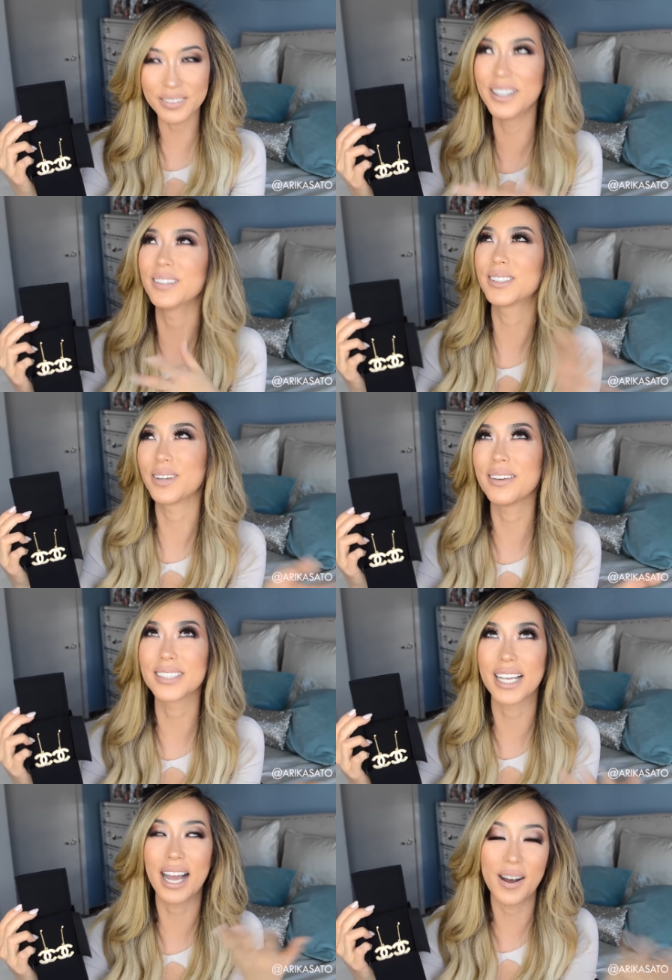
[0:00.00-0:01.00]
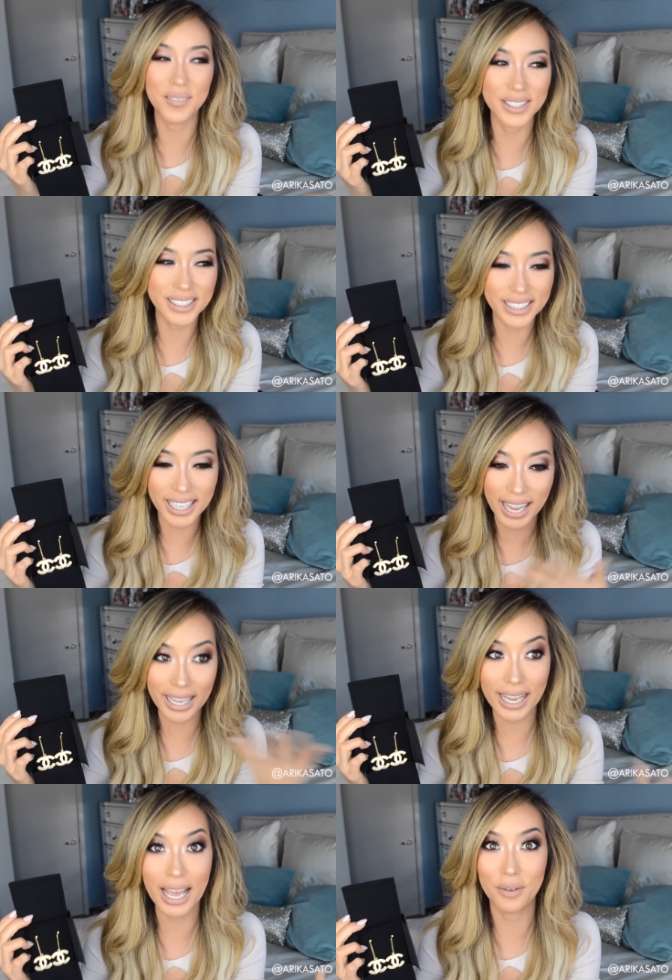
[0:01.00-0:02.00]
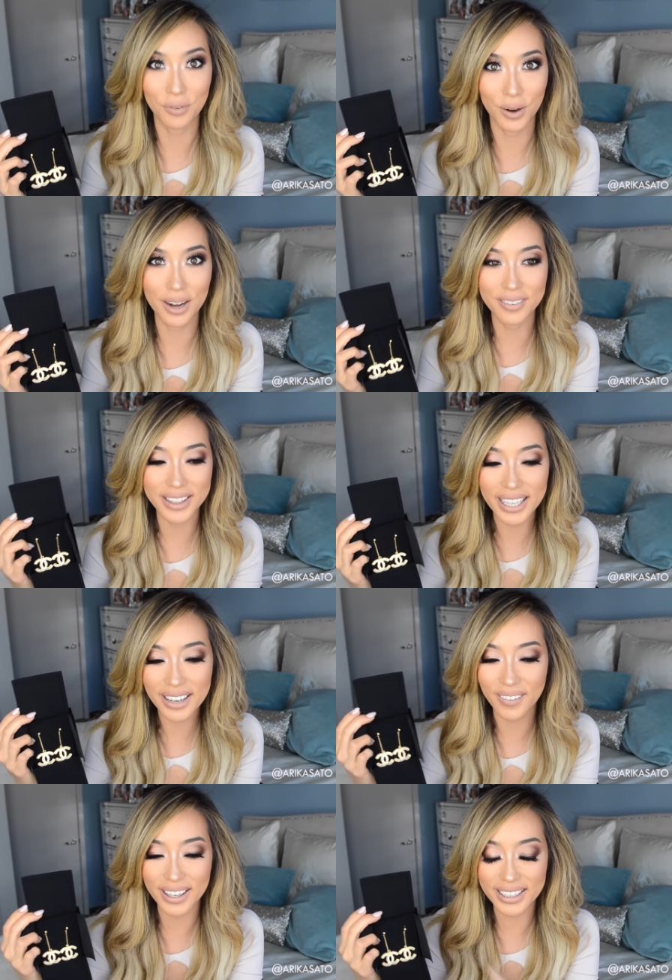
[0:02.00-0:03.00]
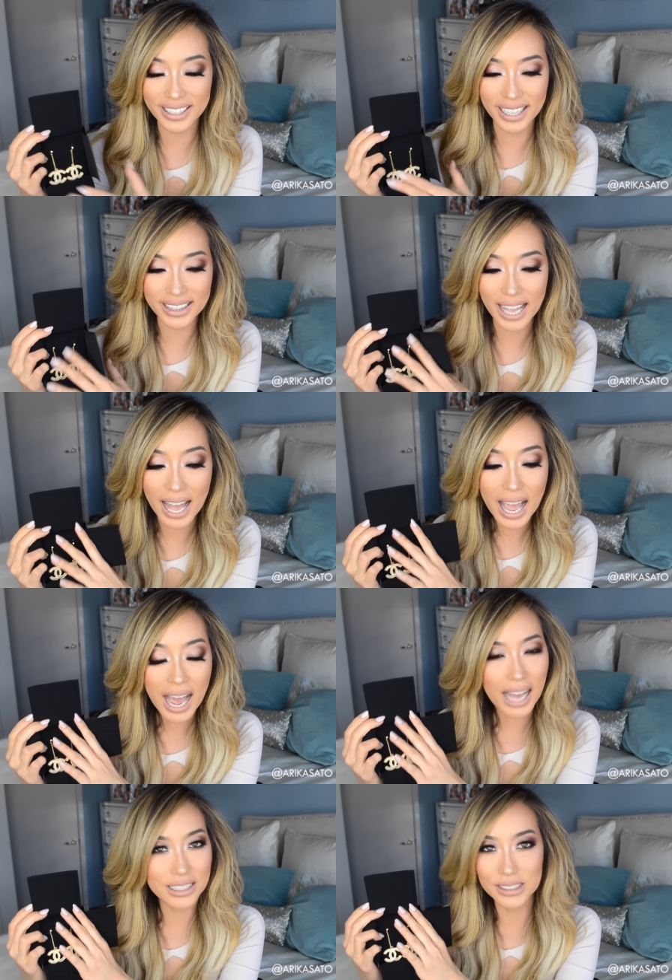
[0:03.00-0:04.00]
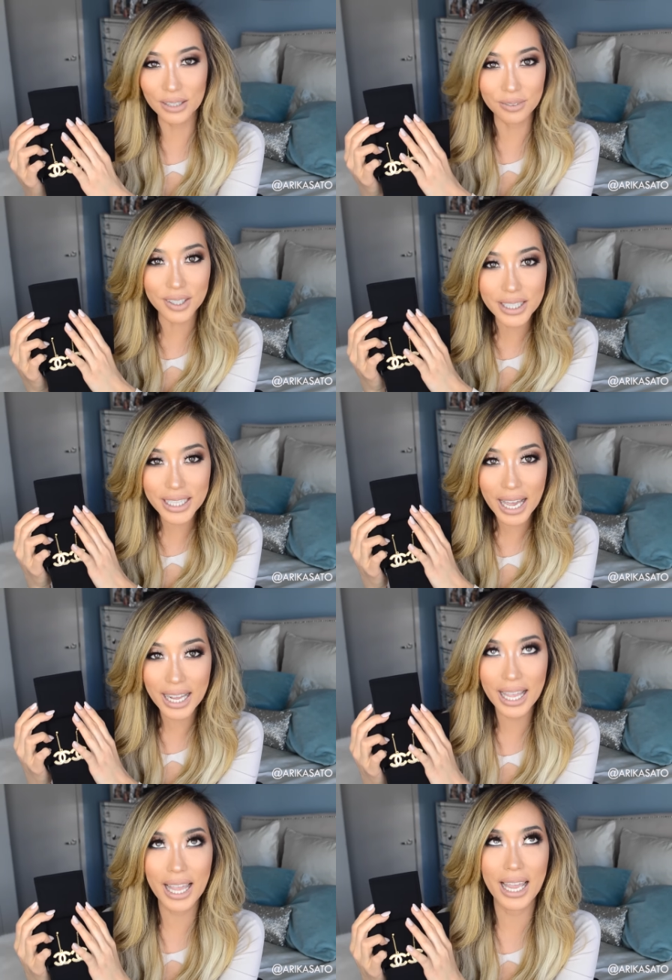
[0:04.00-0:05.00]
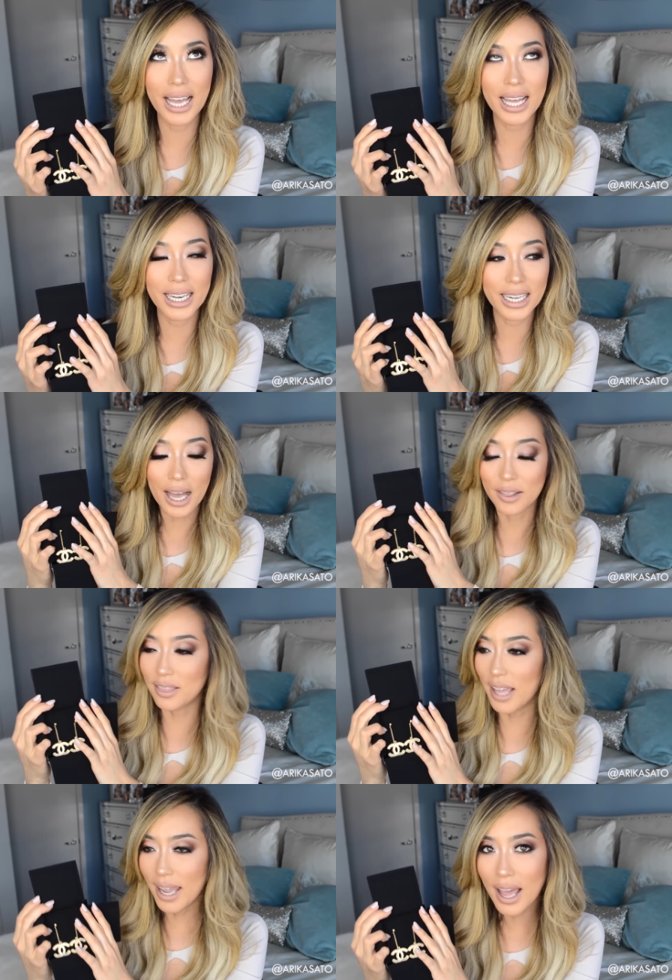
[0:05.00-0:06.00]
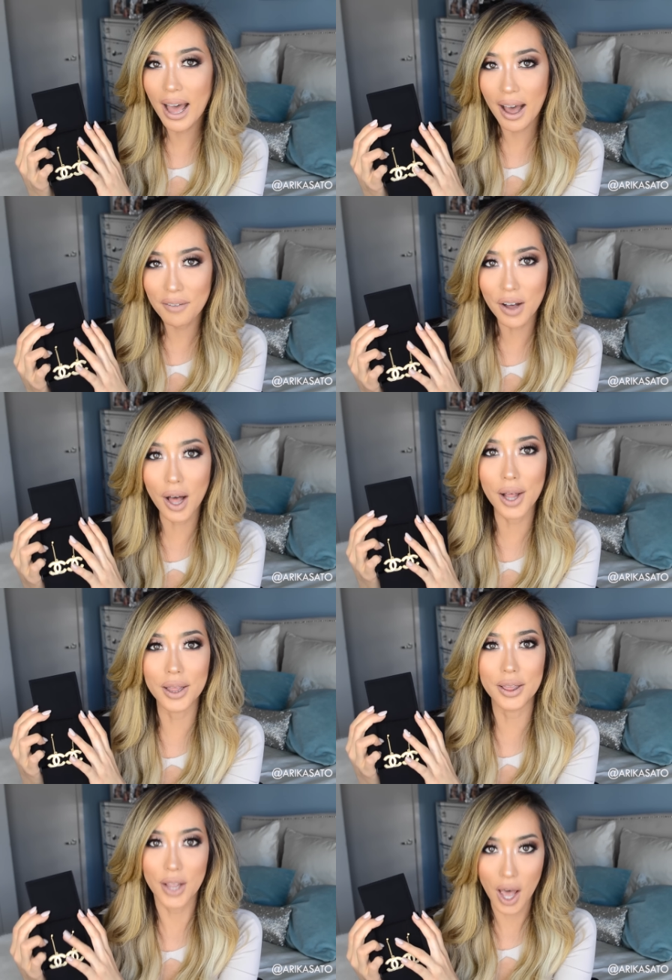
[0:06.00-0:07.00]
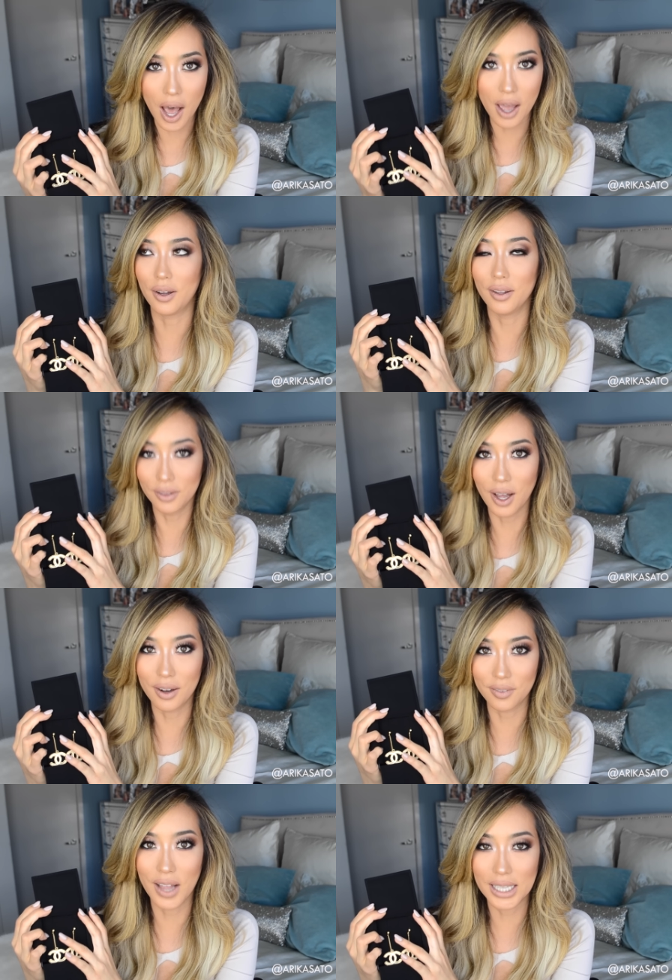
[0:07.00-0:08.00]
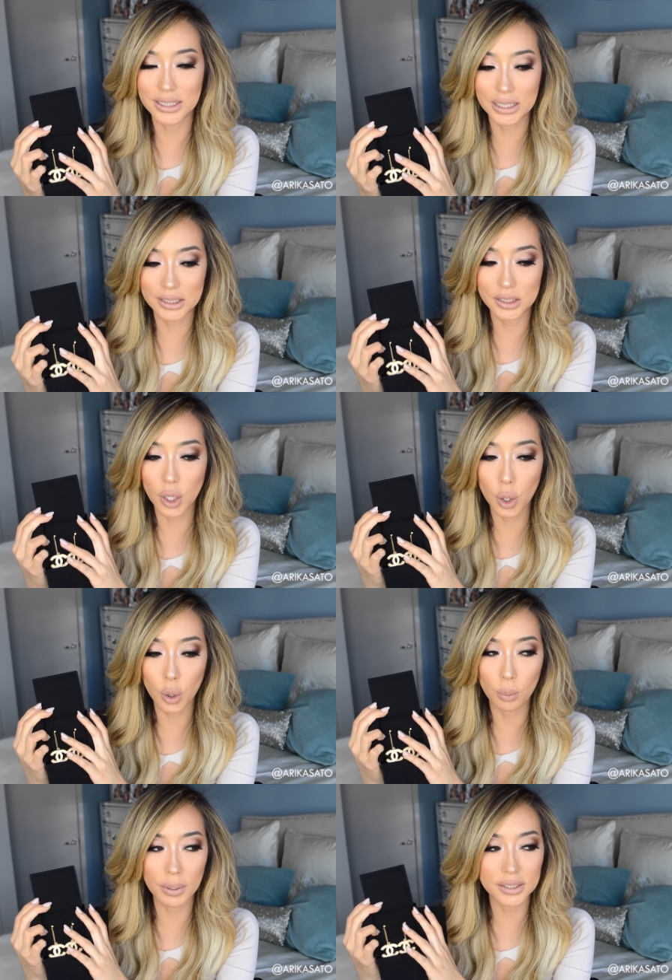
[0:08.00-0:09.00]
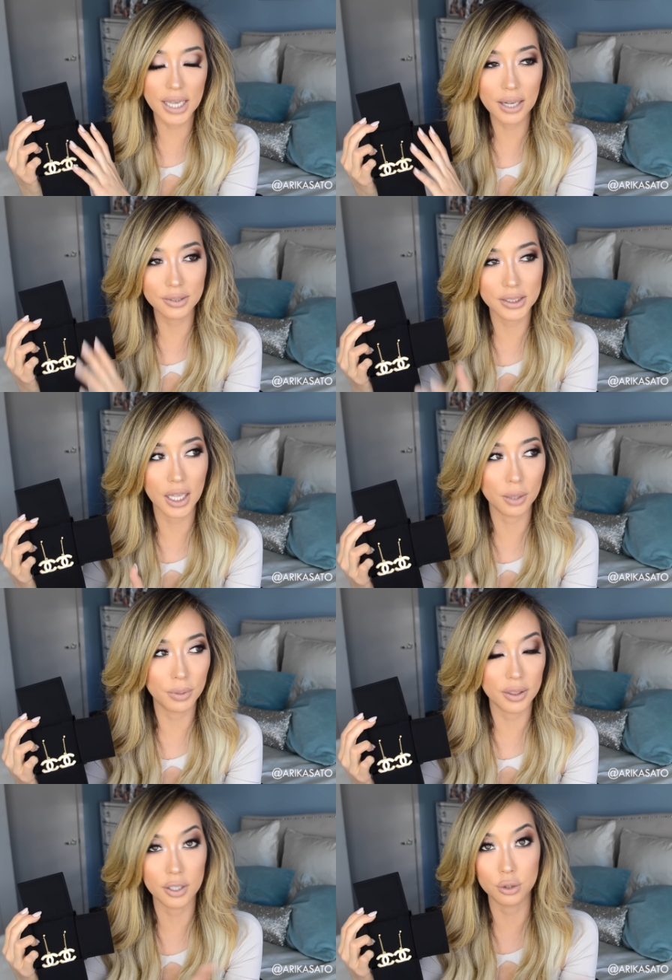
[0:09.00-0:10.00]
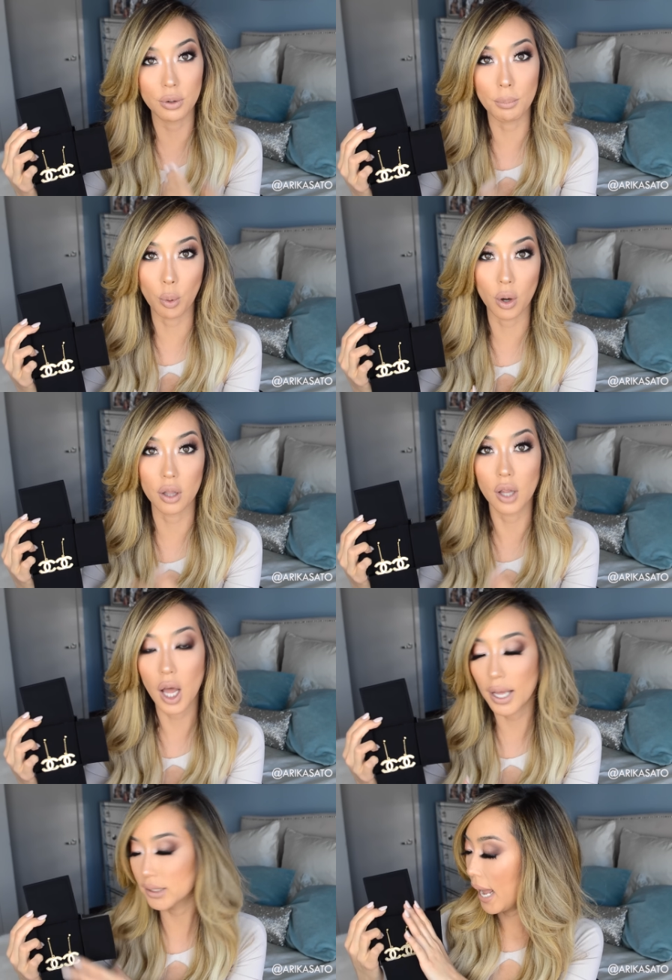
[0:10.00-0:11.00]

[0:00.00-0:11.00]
even though sometimes like obviously like I can't afford everything or anything like that. I just love looking at it and they have a lot, a lot of classics. So my dad was telling me they do import a lot